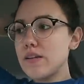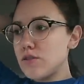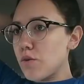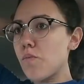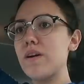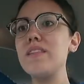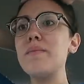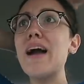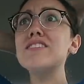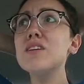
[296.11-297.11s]
And so one of
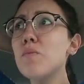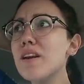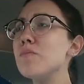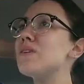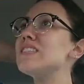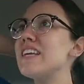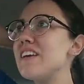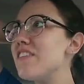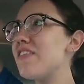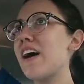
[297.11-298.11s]
them, actually one of them wasn't
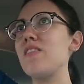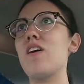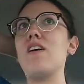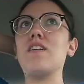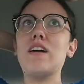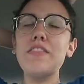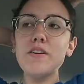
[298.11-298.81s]
even that long.